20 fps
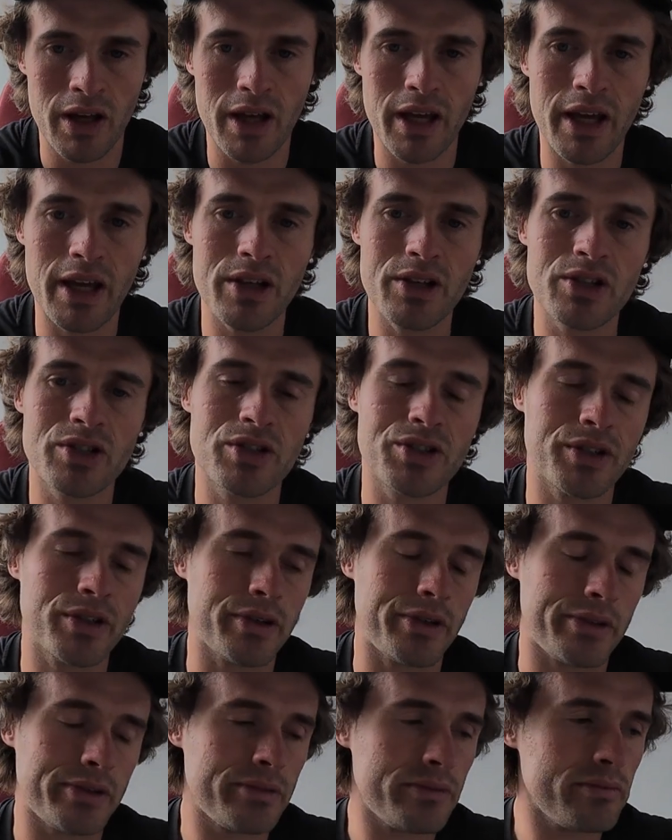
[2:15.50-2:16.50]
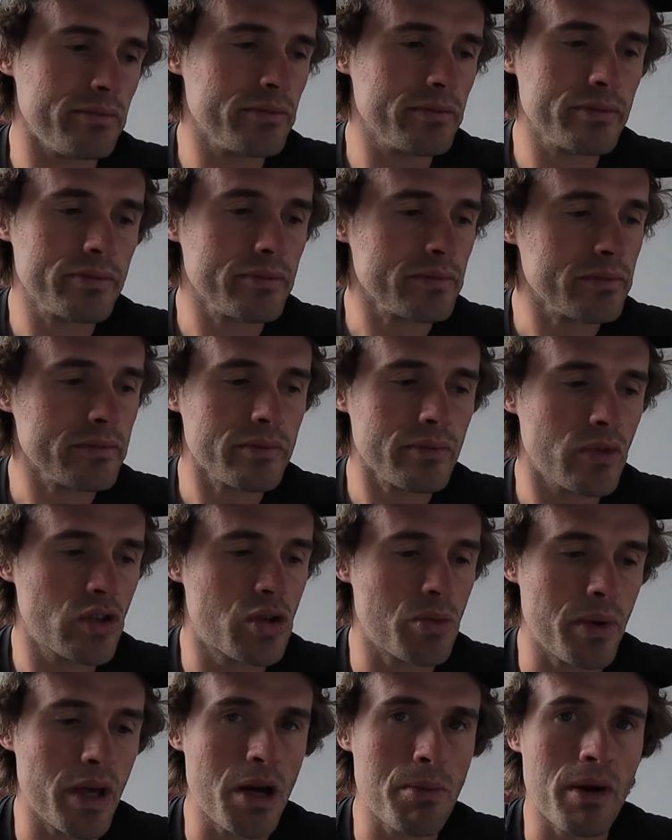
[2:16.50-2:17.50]
is,
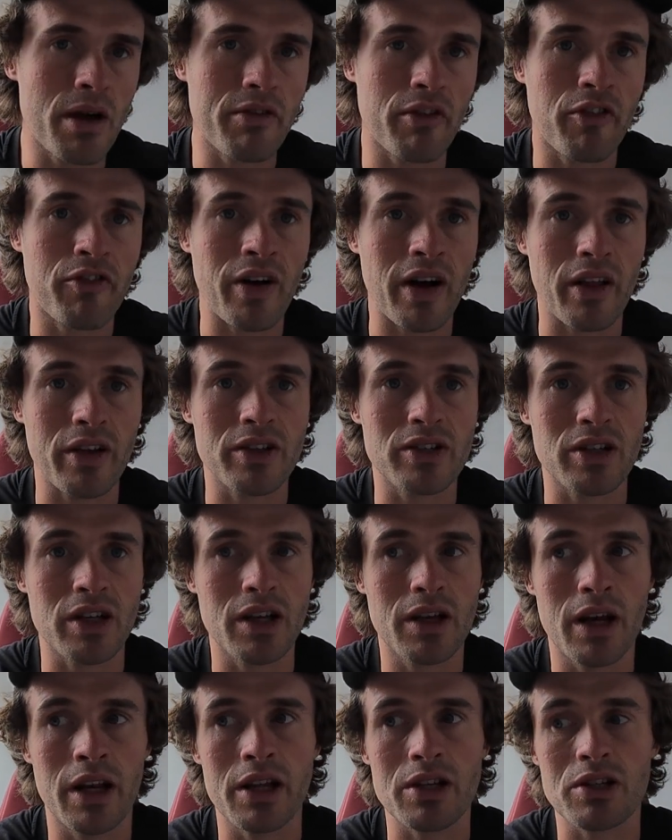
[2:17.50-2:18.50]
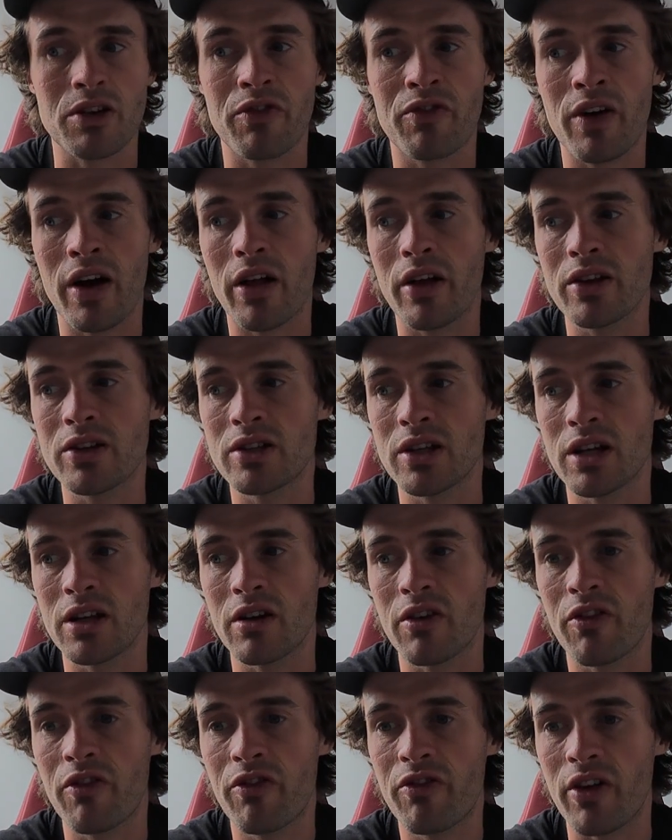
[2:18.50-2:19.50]
to me, a bit of a fallacy. And it's a fallacy
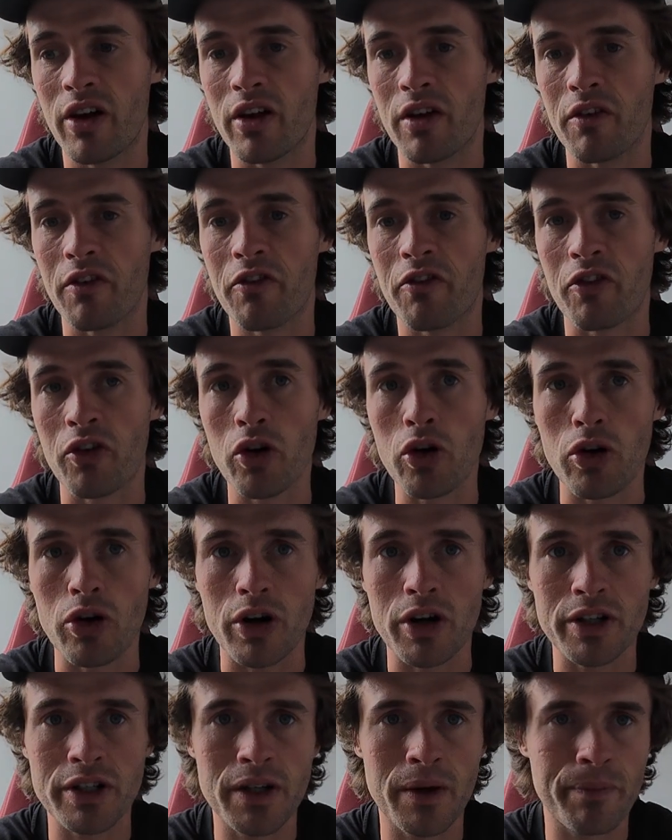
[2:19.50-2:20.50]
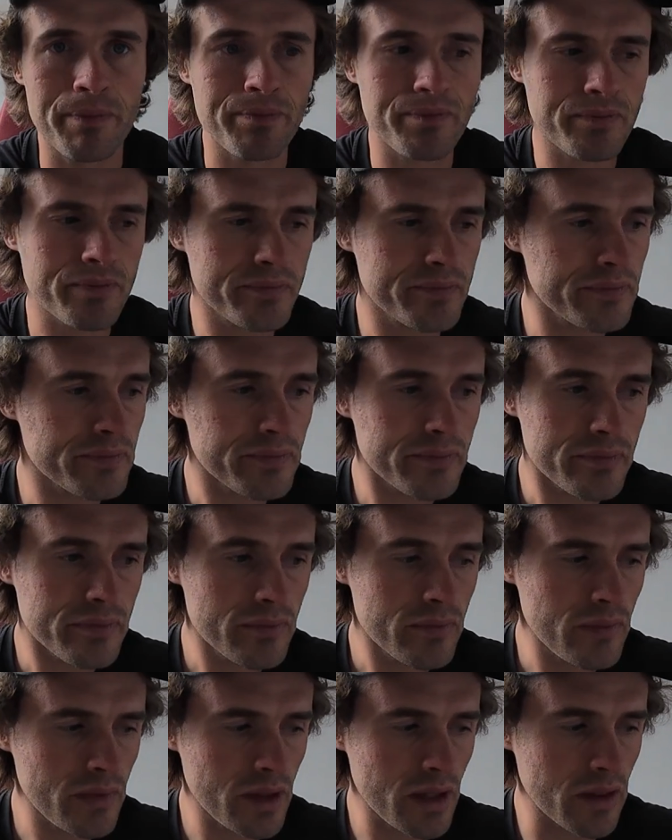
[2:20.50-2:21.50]
and a fraud
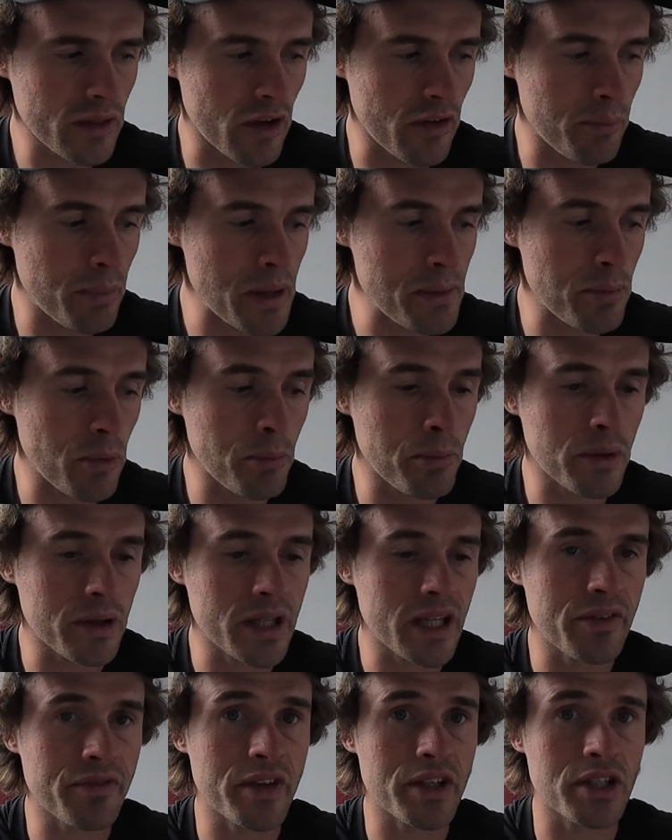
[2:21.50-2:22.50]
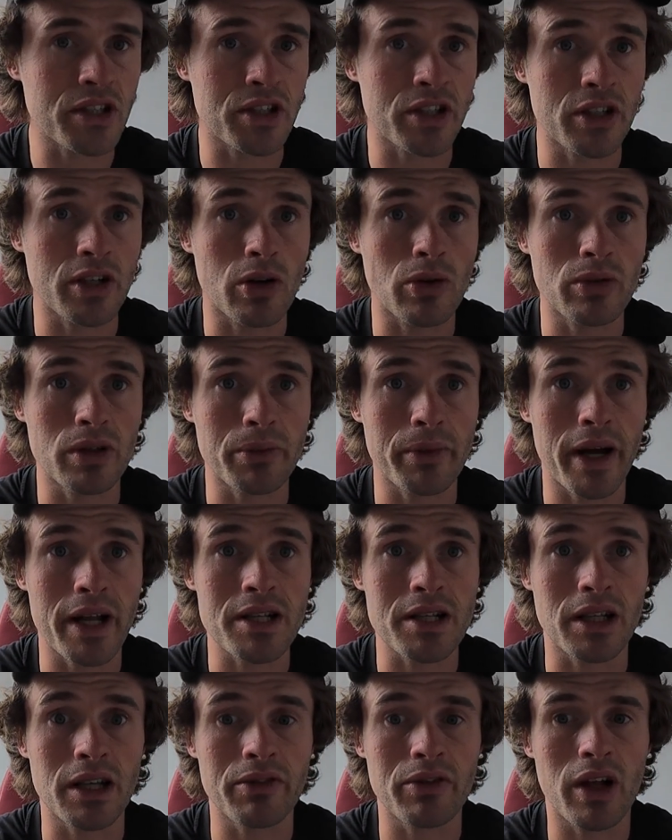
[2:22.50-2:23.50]
that people believe this is the only way
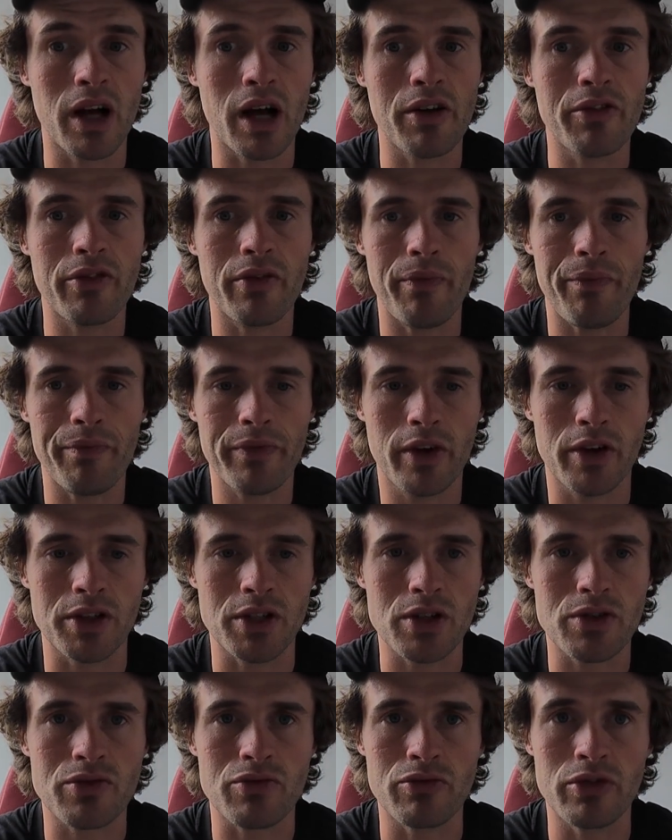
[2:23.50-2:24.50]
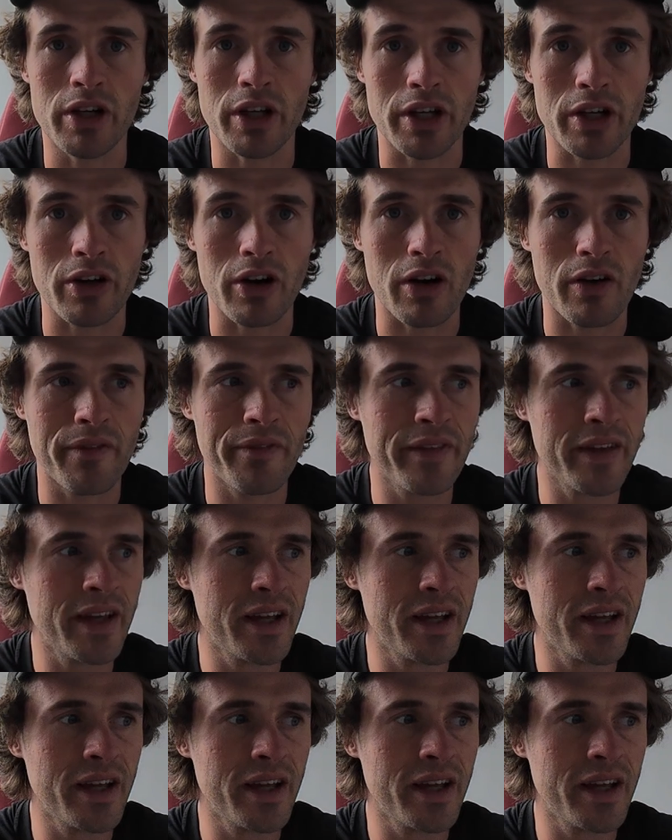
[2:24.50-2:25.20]
to live life, because it's really not.